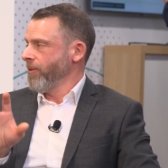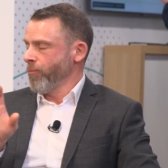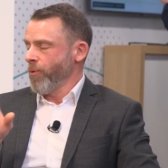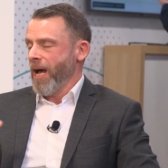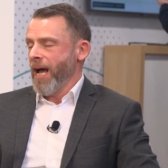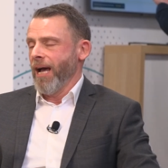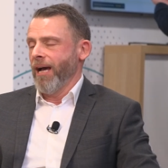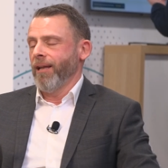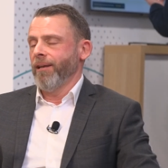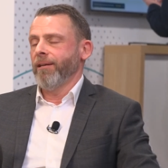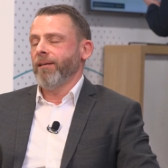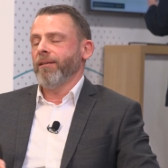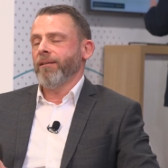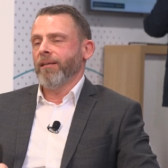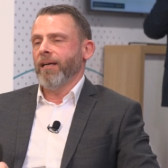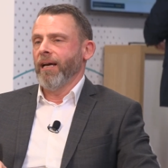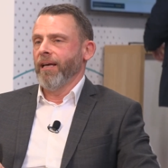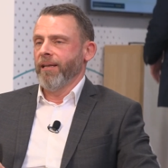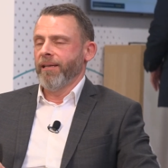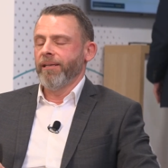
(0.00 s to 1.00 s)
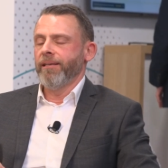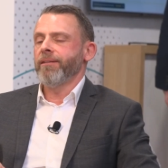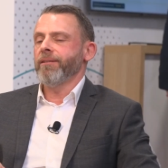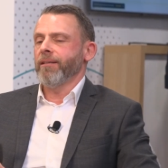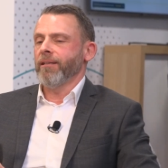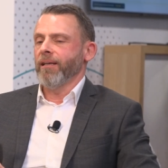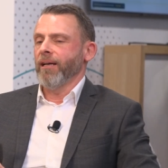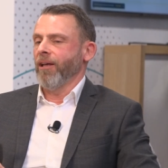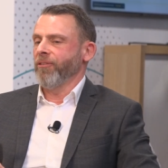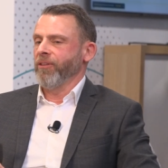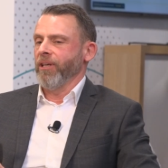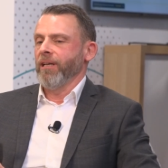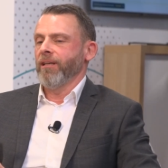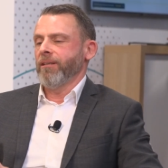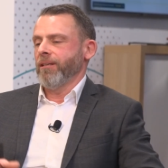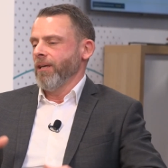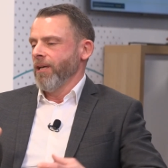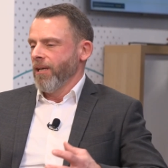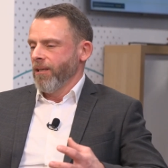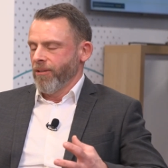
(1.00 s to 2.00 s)
the RAN, and I think
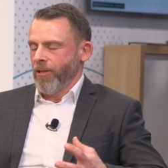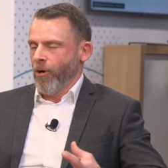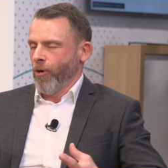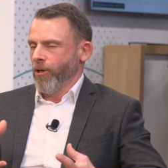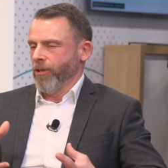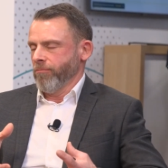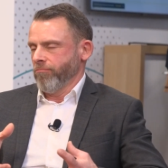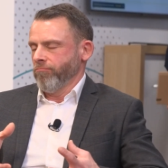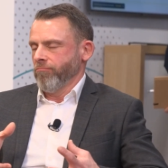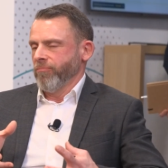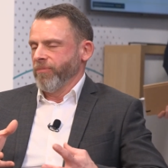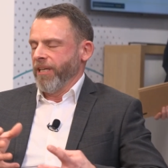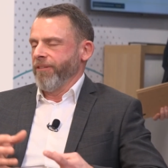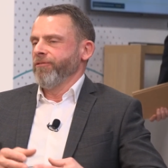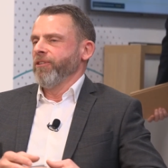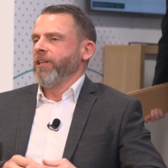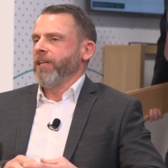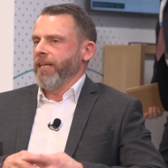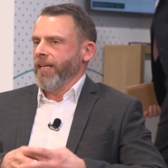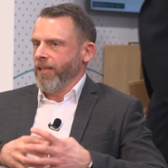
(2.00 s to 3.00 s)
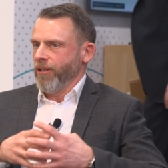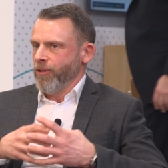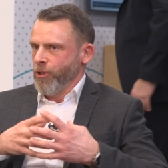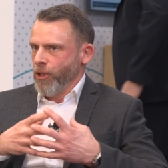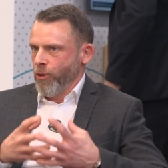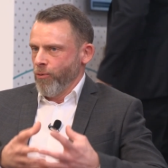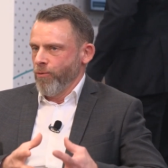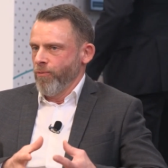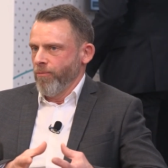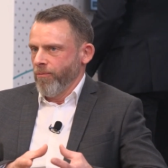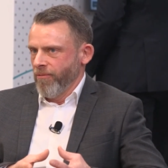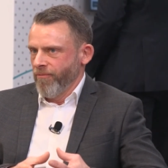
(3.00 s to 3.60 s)
there are definitely new